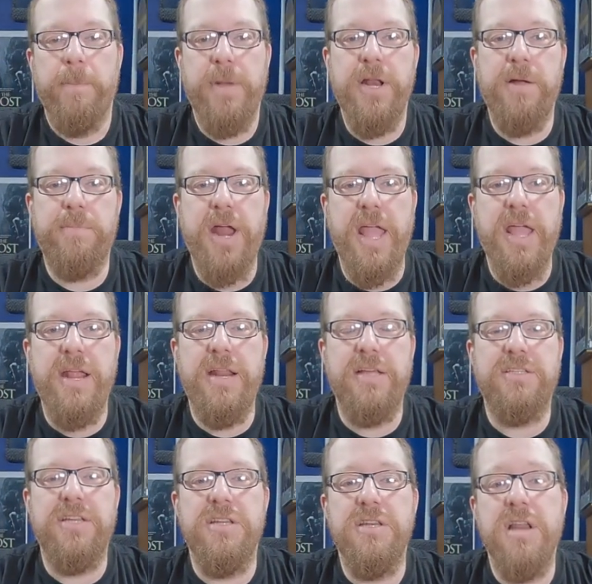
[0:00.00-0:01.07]
My number eight
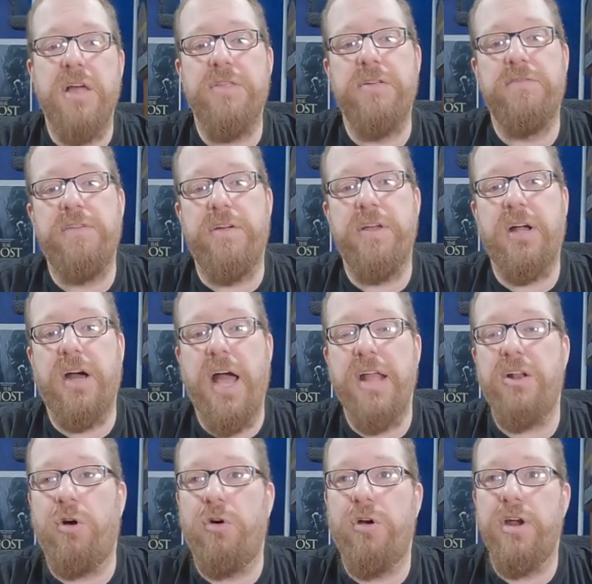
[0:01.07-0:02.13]
is another very
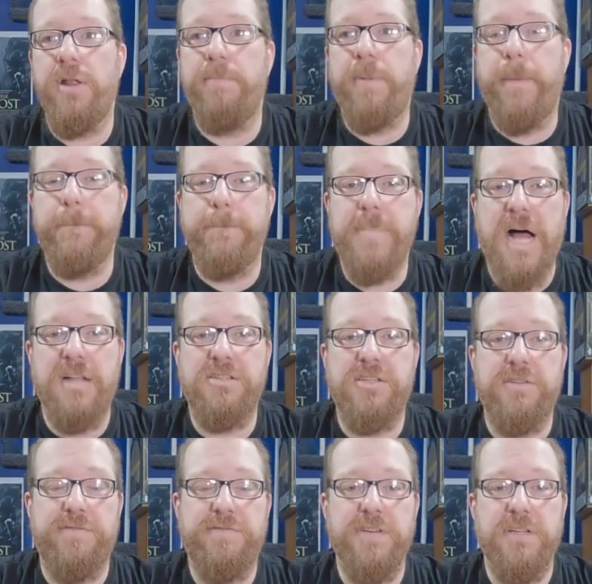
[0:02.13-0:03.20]
light-hearted but
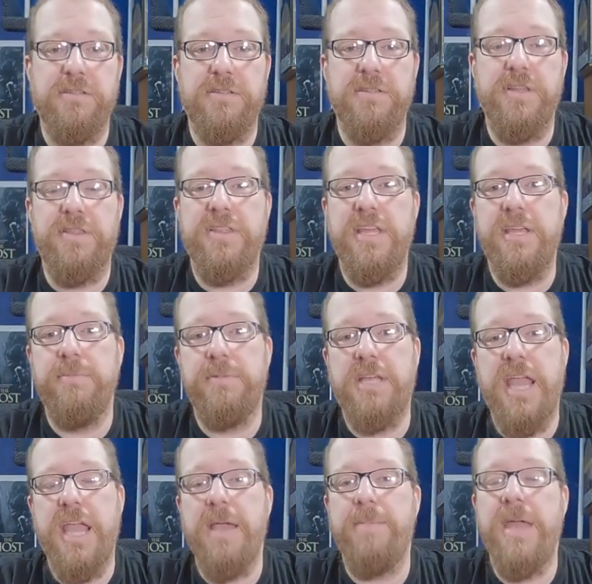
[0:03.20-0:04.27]
monster-filled
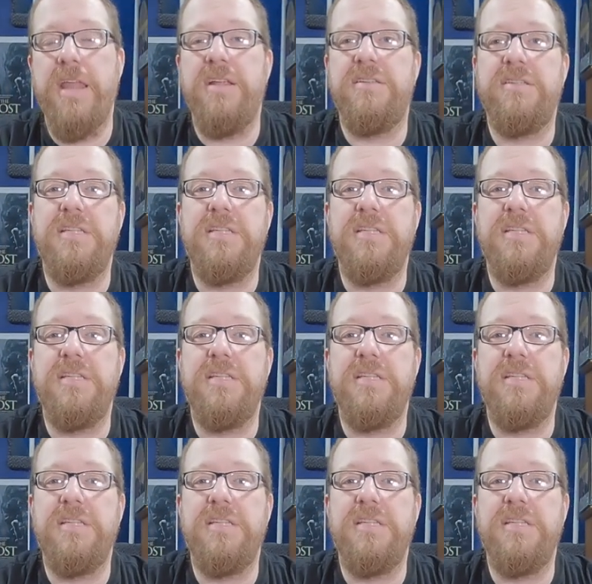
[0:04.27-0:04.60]
themed game. It